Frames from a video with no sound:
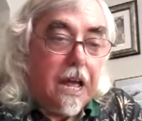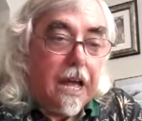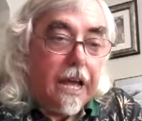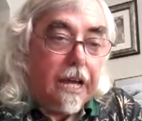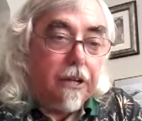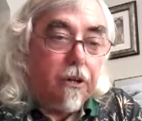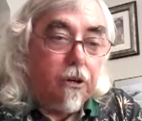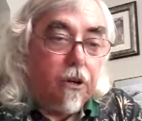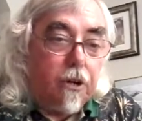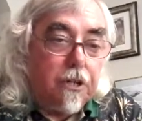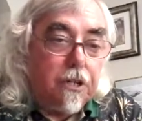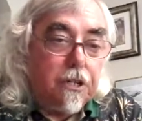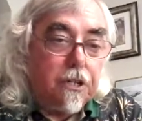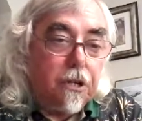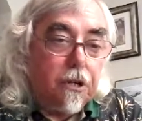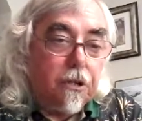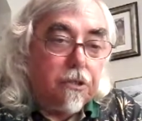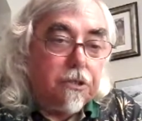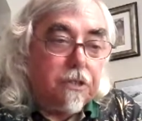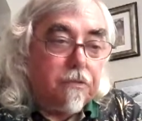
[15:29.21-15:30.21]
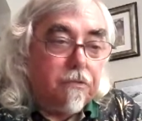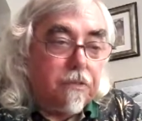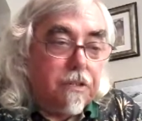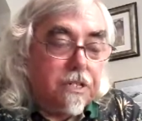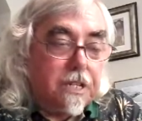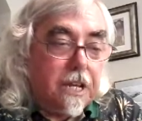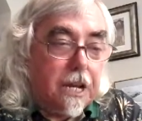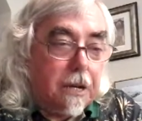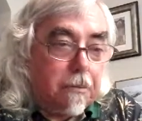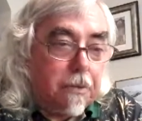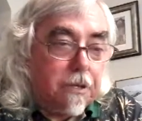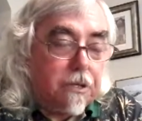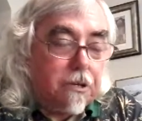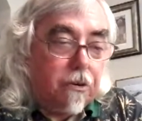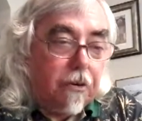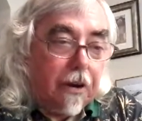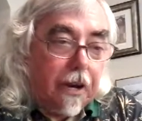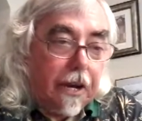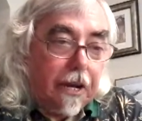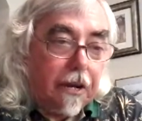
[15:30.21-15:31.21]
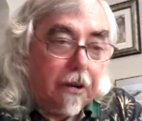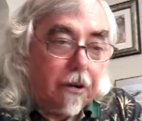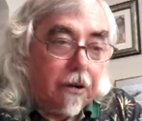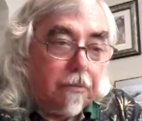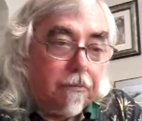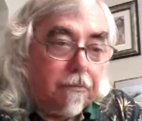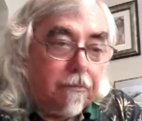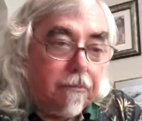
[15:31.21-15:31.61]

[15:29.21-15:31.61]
and not indulge in resentment or anger.